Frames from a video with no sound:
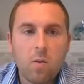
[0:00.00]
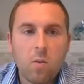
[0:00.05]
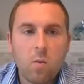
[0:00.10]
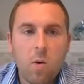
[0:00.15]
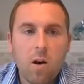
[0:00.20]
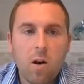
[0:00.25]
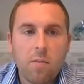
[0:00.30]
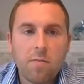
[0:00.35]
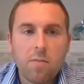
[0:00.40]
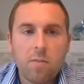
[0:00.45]

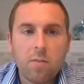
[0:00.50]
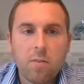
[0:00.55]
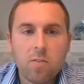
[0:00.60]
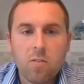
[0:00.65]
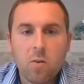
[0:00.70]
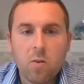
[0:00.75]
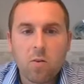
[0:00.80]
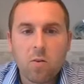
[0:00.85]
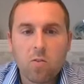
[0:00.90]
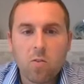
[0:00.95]
waffles,
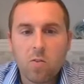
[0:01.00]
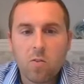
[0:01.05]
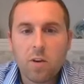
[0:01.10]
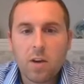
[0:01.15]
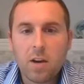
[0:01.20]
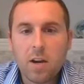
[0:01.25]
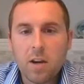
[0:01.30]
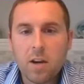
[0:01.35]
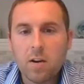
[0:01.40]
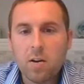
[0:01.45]
so it's over
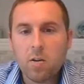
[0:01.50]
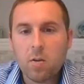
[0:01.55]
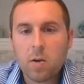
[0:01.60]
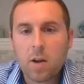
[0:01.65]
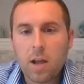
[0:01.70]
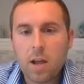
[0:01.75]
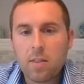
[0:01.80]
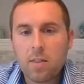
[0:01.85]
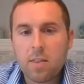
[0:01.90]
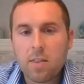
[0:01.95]
here, okay.